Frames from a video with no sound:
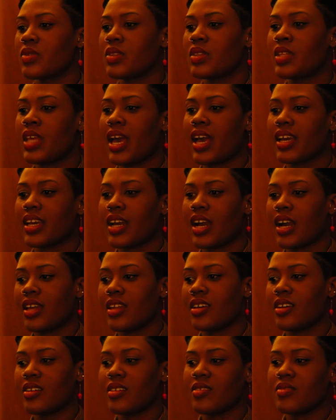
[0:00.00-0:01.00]
that kind
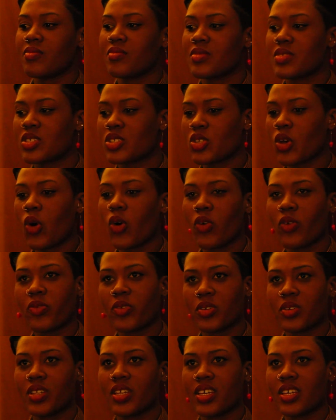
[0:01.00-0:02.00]
of
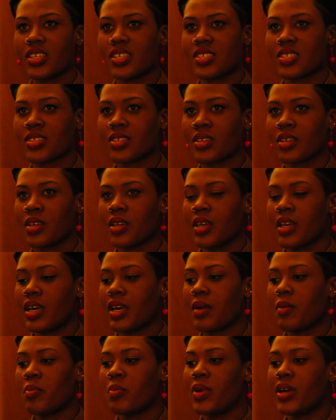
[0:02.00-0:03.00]
soulfulness,
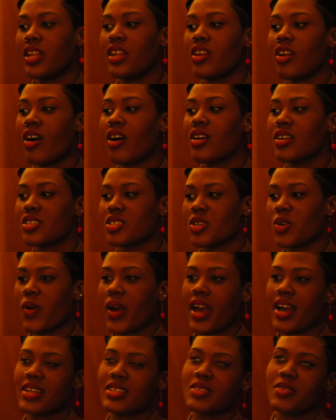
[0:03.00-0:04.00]
but it also
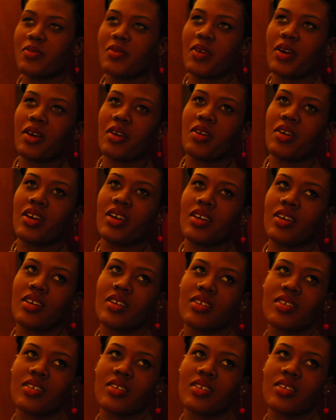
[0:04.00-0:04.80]
has a very